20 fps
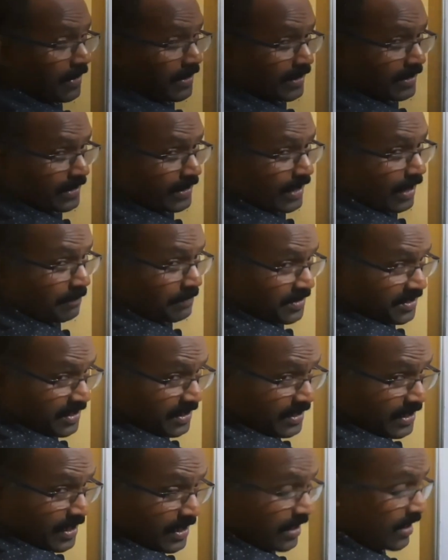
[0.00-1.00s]
I written
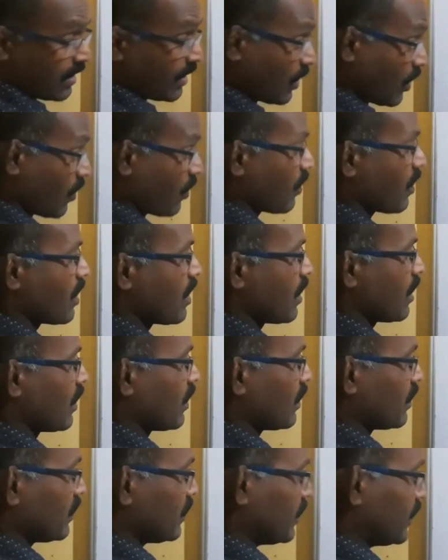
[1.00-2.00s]
appreciated? No,
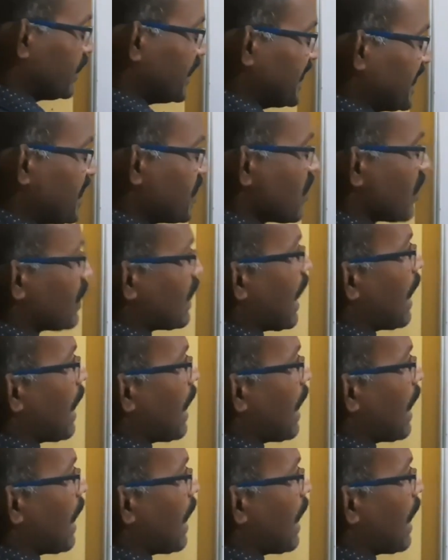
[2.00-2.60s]
did not